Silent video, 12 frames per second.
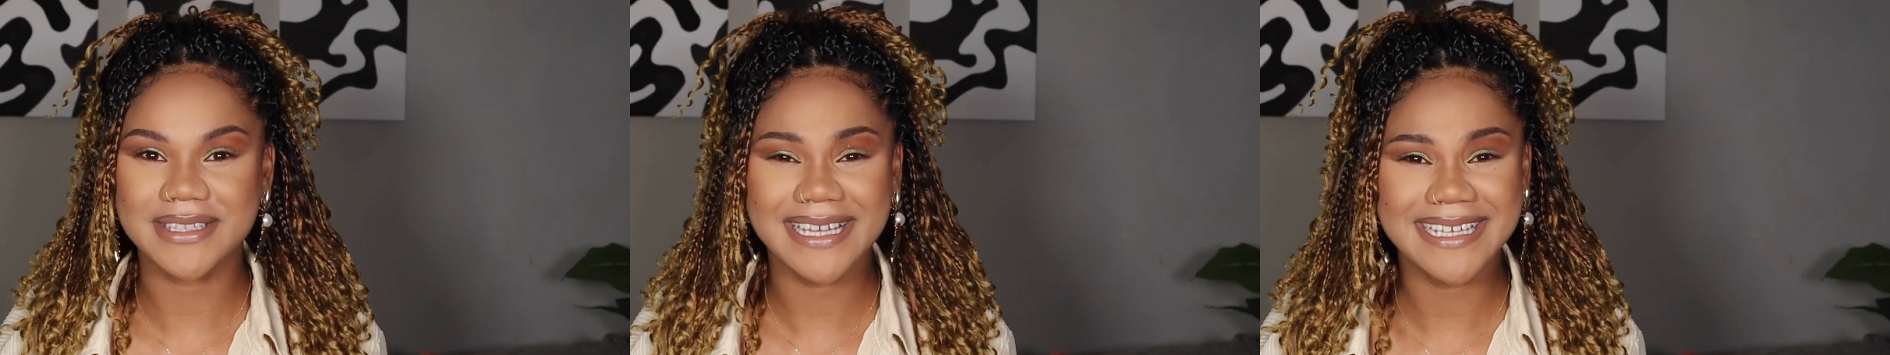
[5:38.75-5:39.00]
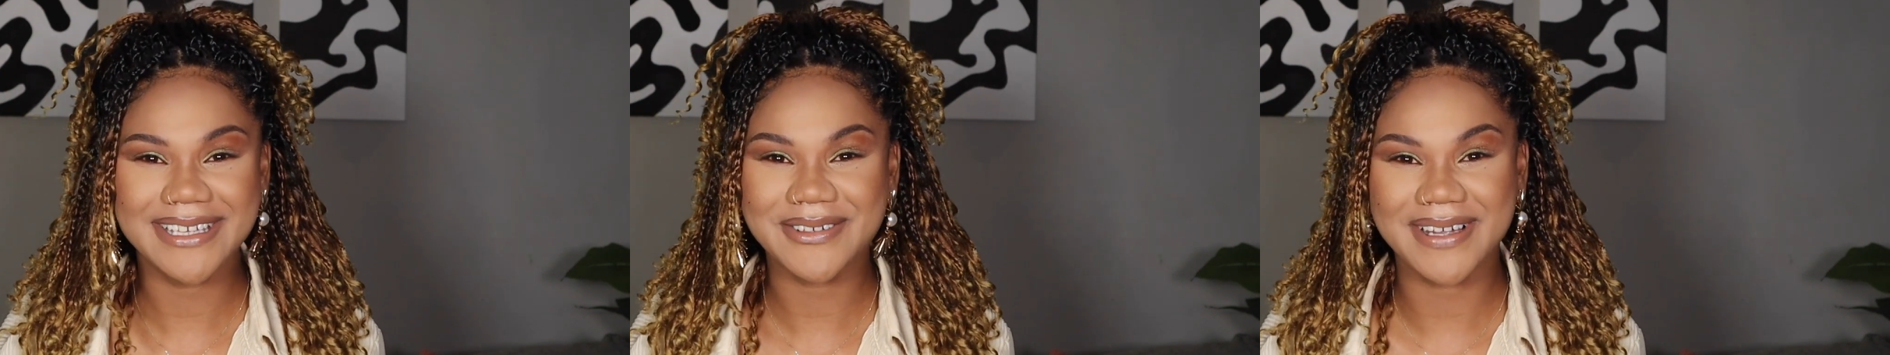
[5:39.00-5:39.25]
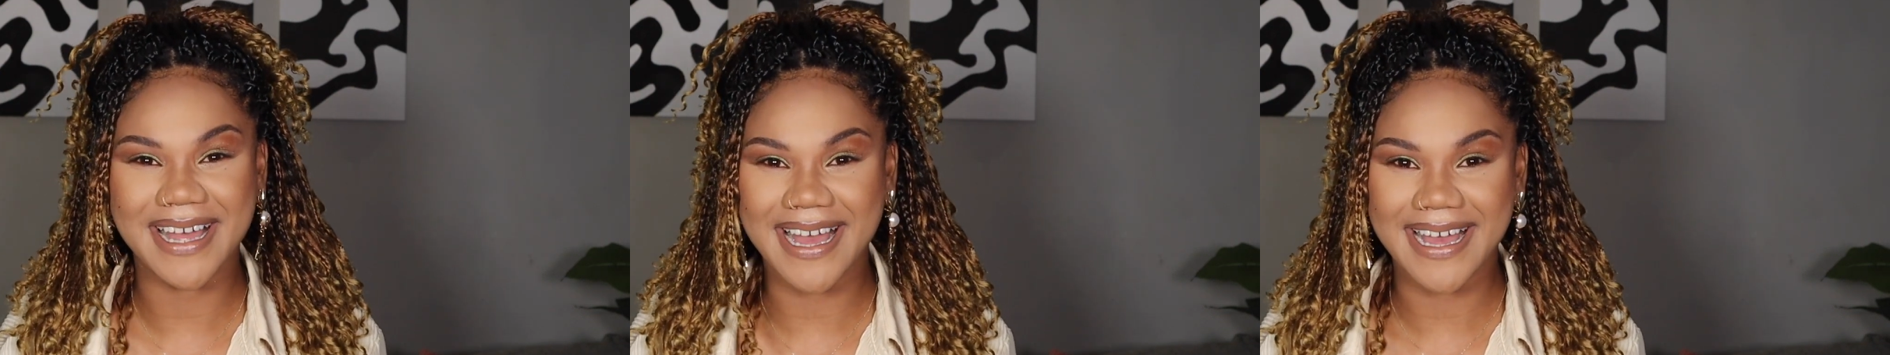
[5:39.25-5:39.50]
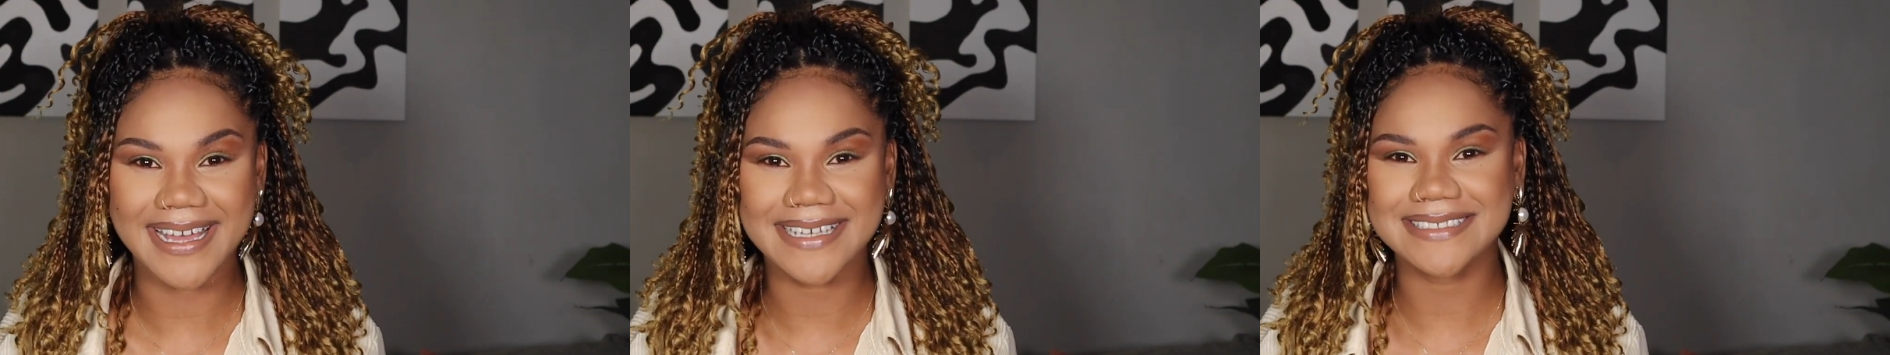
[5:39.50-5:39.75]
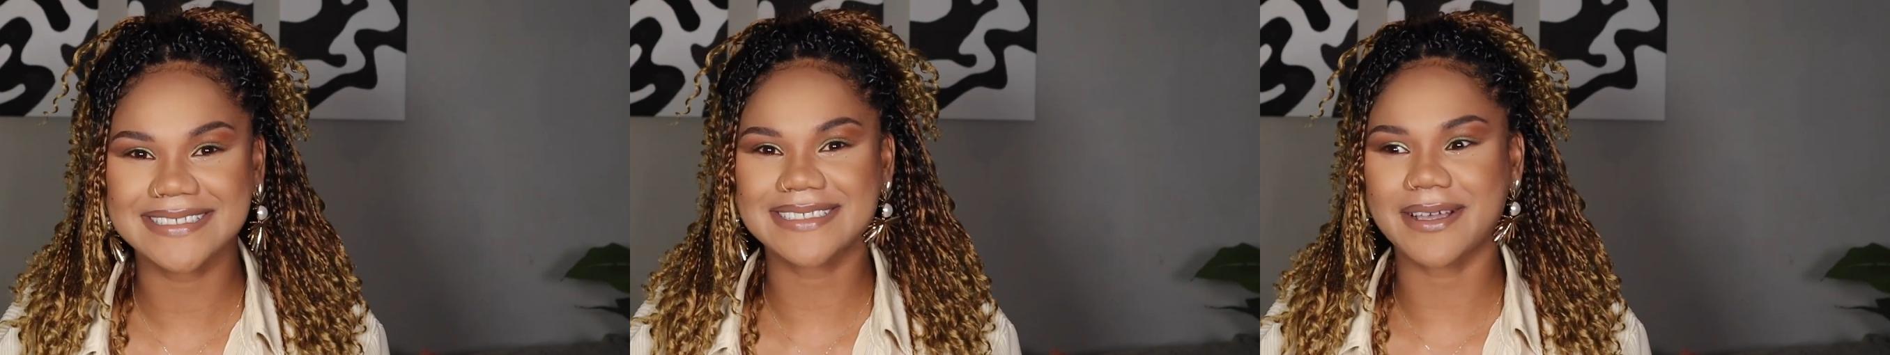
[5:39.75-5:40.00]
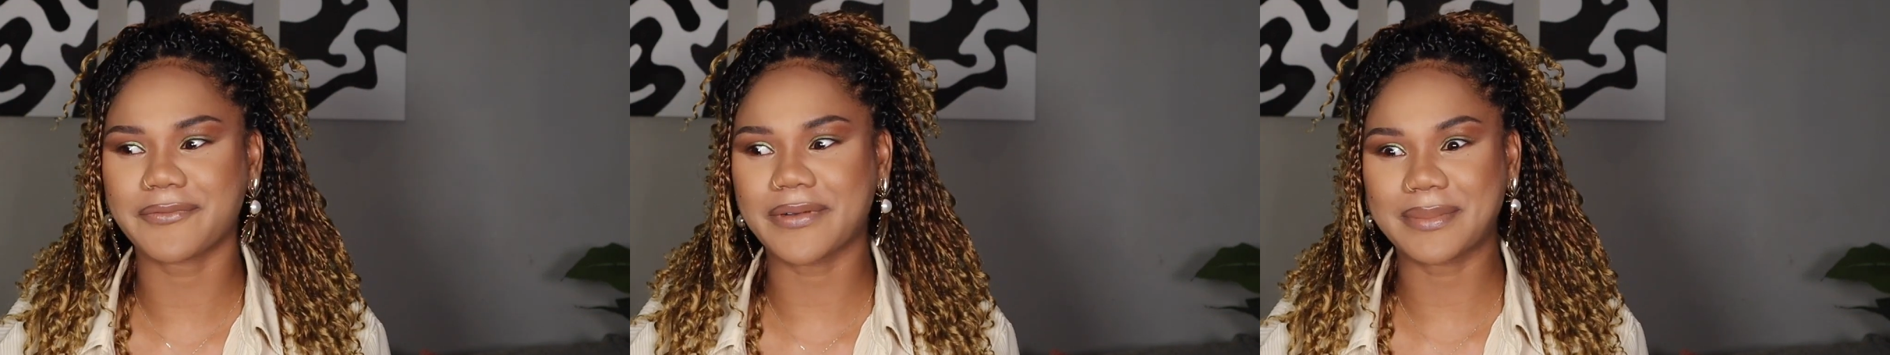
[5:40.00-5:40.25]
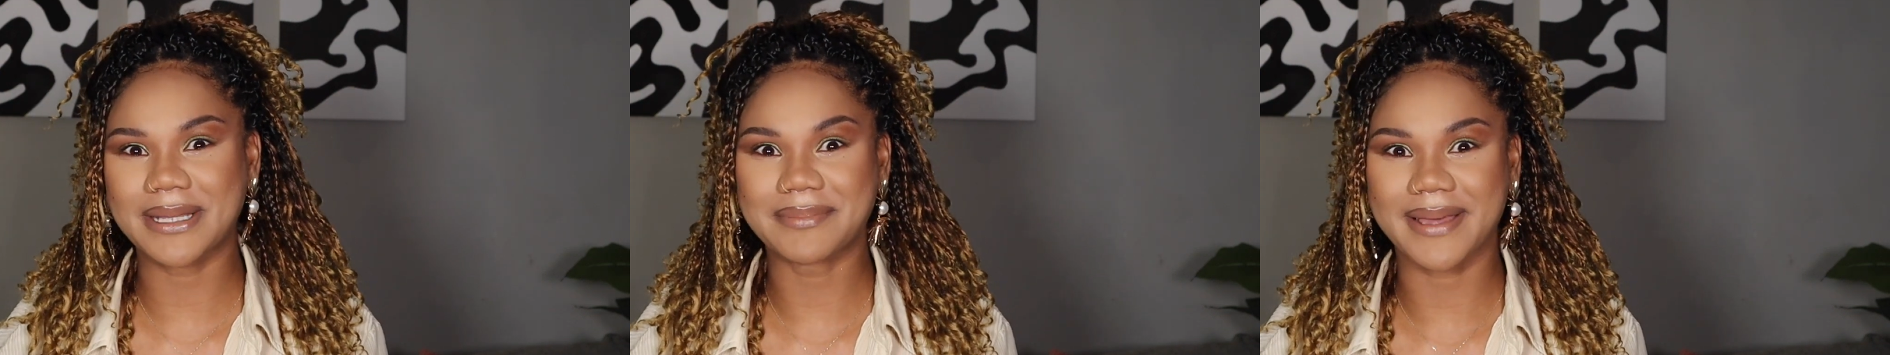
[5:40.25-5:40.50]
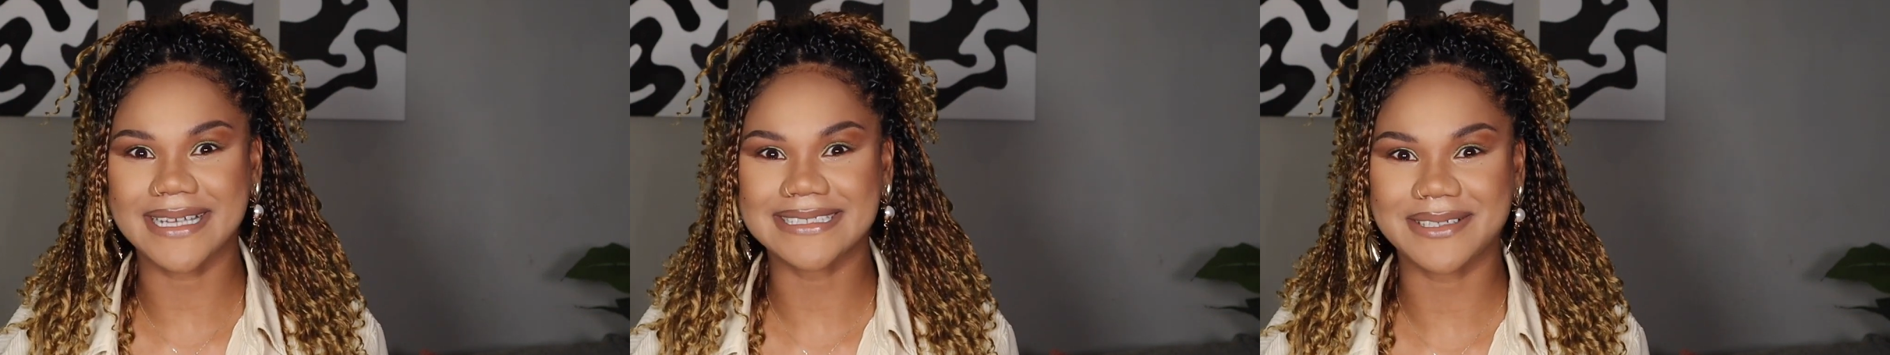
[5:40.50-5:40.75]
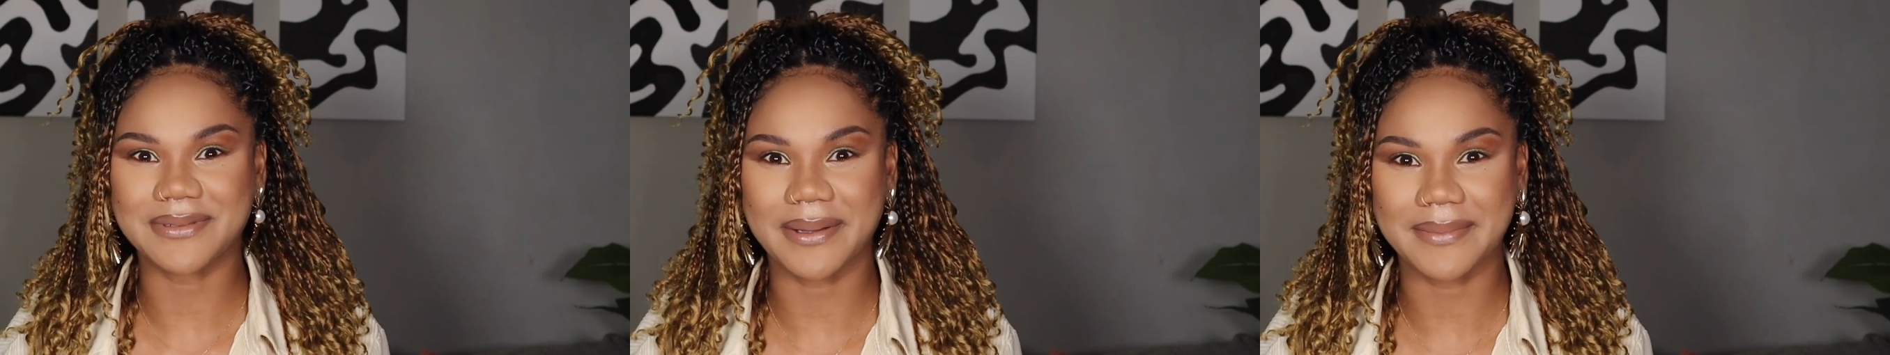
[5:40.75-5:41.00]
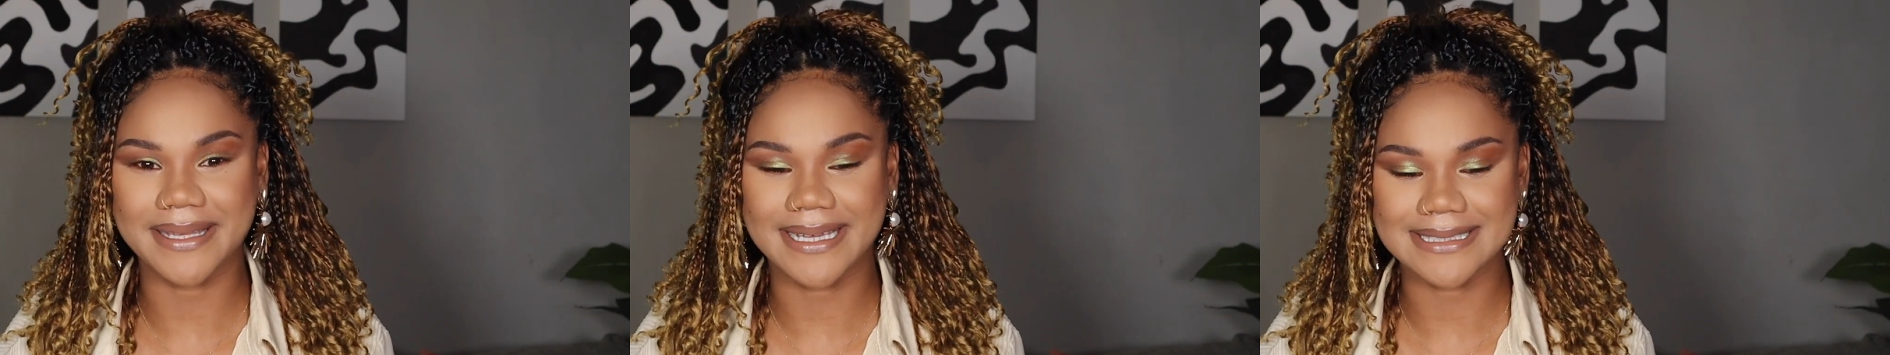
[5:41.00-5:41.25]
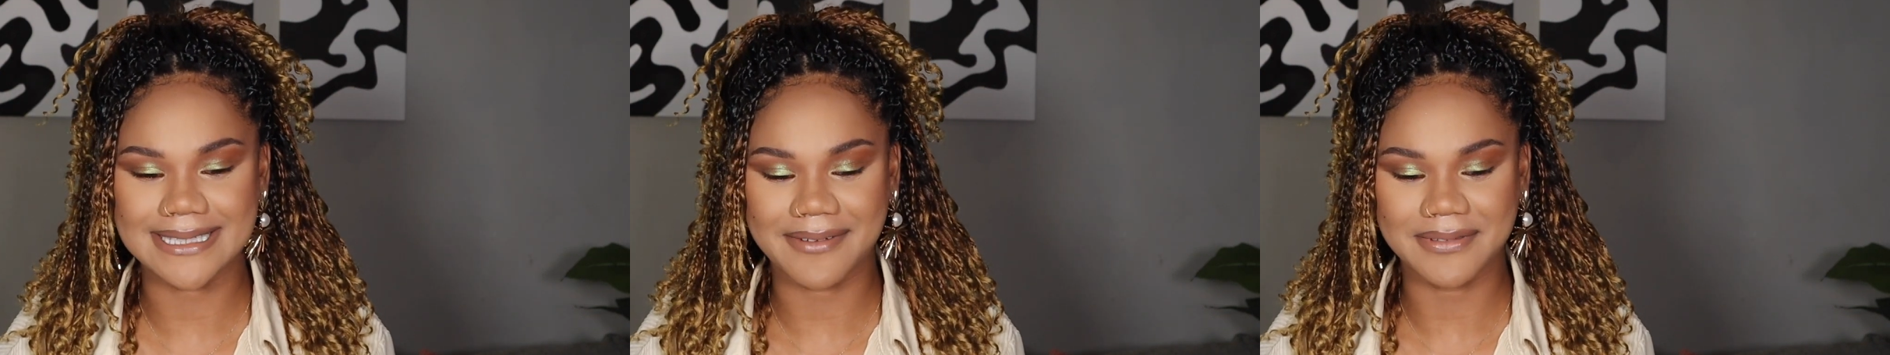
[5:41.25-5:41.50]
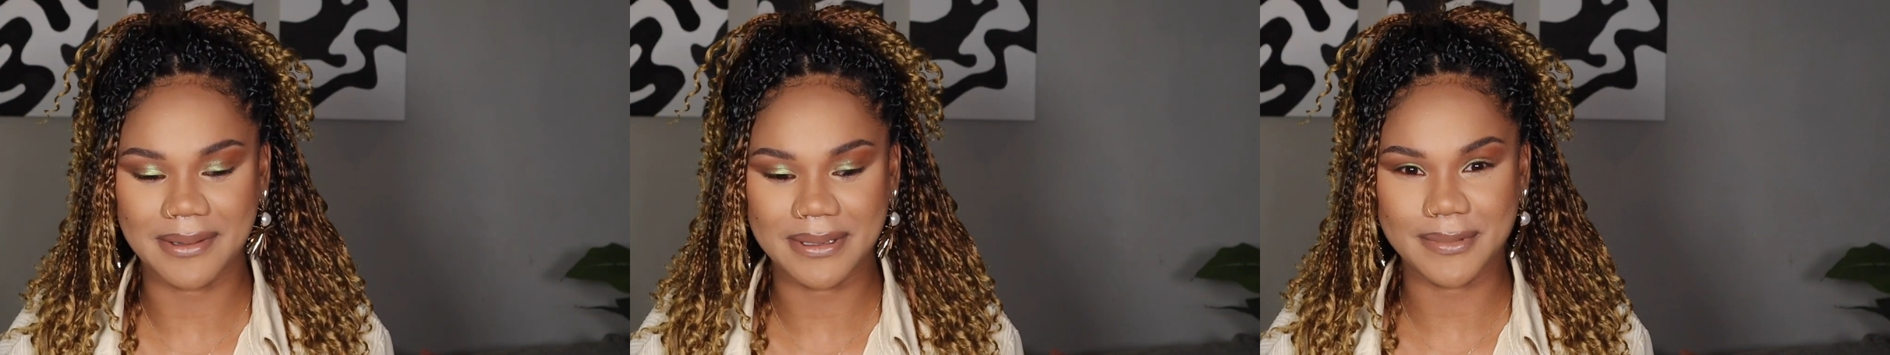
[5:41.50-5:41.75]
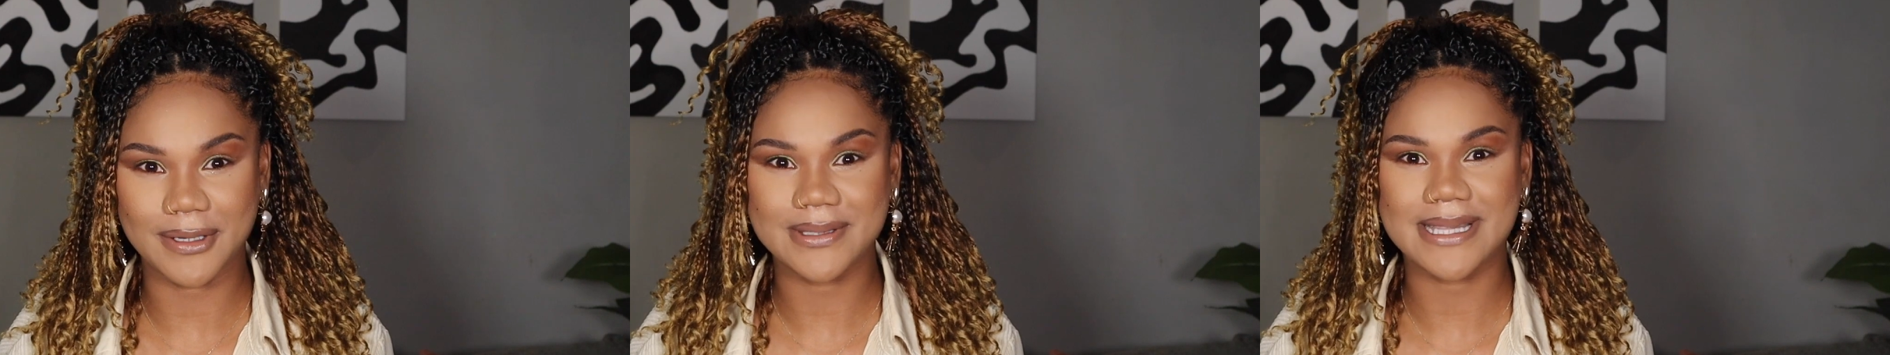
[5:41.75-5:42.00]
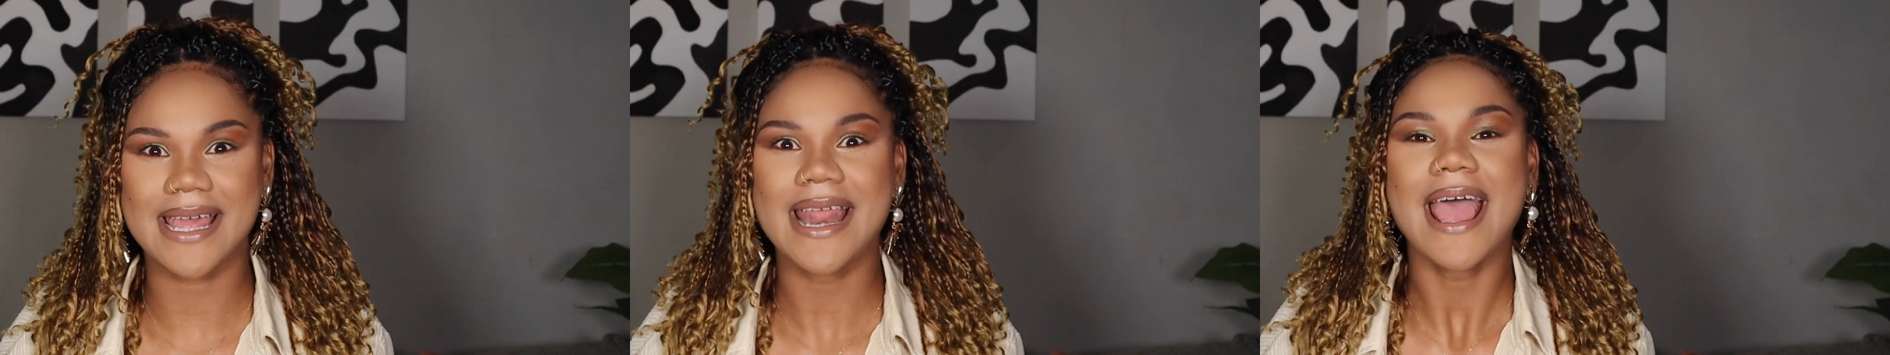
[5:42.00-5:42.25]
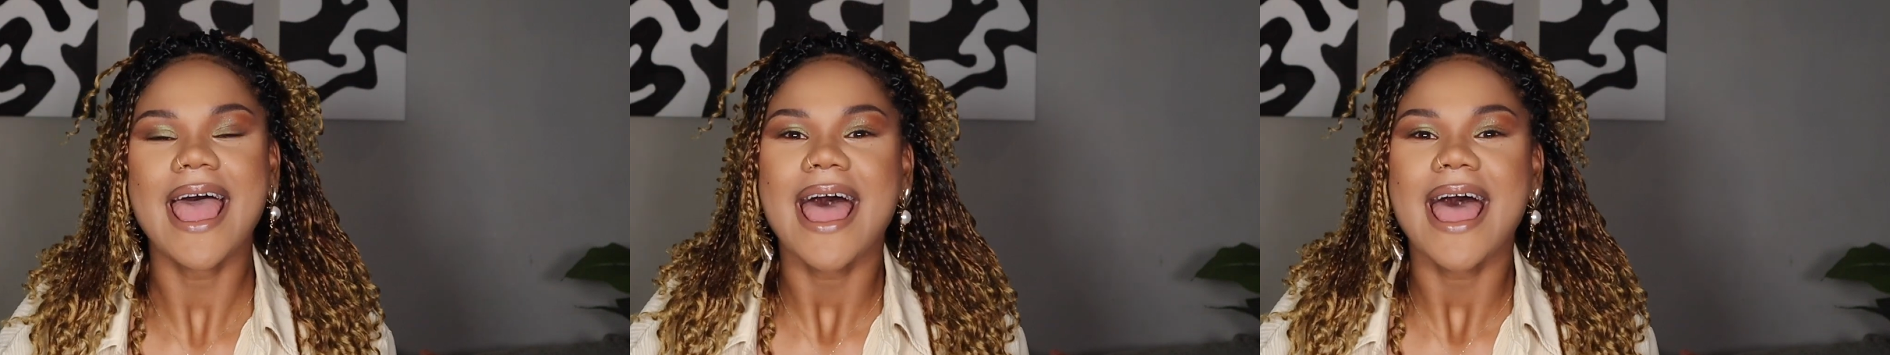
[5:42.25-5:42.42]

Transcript: Thank you guys for being patient with me because I've not been posting.